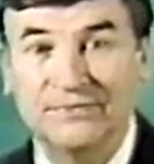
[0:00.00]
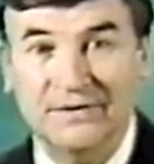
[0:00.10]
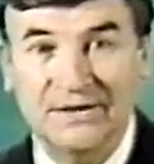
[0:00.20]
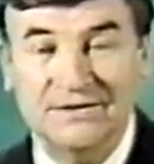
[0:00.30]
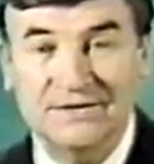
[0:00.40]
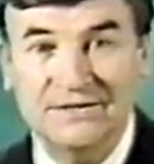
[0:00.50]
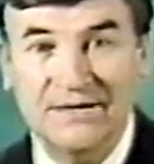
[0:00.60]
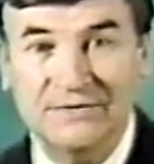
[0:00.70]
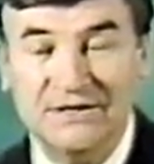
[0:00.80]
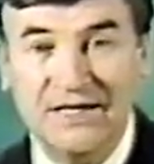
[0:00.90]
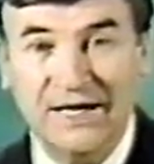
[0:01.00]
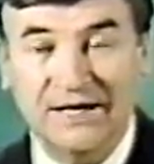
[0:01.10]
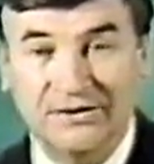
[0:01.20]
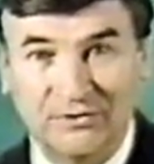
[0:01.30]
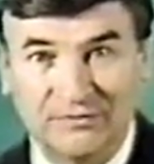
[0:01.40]
is the same as
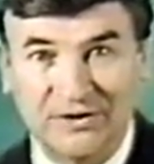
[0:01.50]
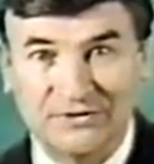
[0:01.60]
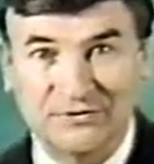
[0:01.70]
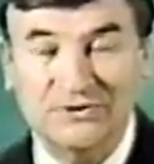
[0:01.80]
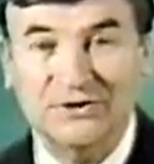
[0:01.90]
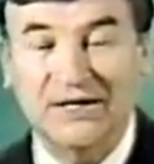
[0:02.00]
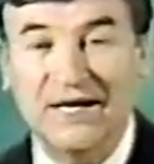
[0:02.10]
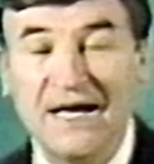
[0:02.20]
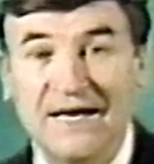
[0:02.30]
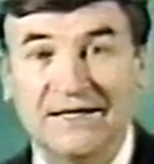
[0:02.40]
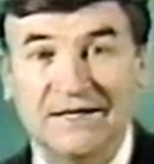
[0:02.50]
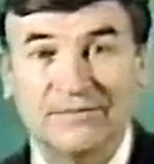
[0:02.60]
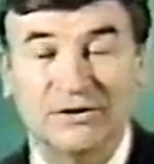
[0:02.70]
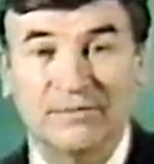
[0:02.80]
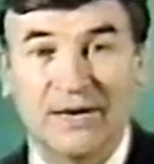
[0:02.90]
9, or vice versa. 9 in a
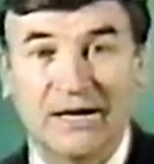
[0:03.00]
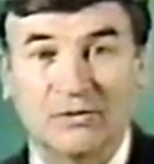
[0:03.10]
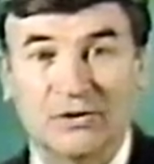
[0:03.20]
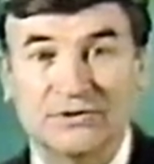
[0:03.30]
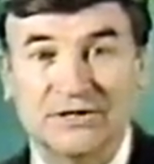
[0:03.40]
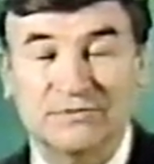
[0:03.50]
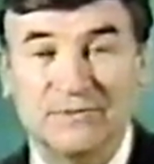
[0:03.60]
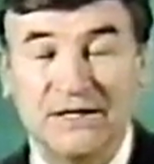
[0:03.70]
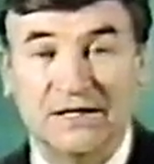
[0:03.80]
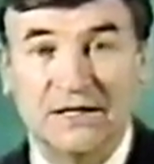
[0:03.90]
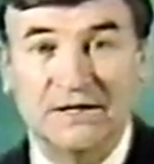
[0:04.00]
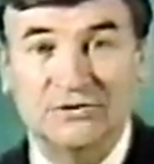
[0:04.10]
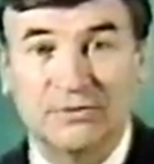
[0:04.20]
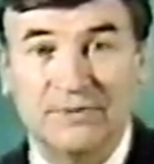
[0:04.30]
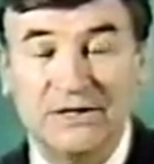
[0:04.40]
mirror backwards is P.
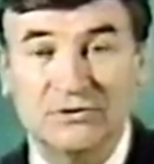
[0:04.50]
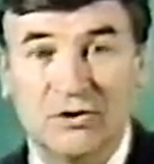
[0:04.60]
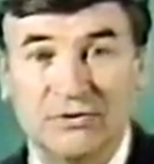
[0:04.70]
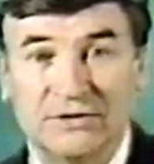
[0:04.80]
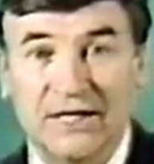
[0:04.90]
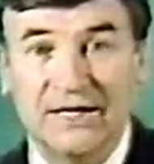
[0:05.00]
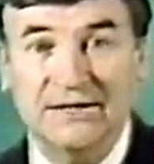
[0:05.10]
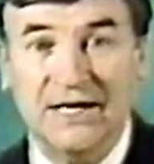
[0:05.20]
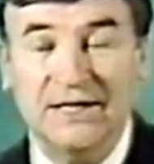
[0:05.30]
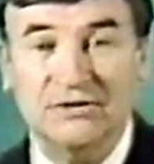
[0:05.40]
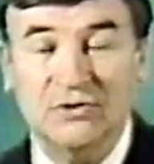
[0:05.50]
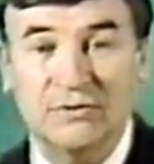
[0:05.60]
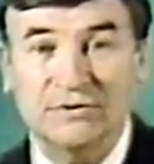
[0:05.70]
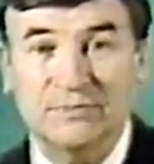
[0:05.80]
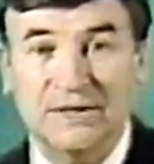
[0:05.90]
So P is always 9, 9 is
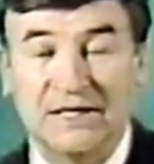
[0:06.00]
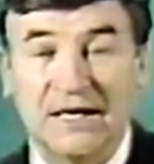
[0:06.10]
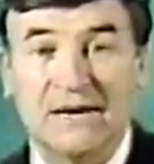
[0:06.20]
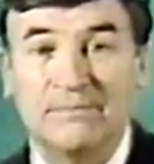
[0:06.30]
always P.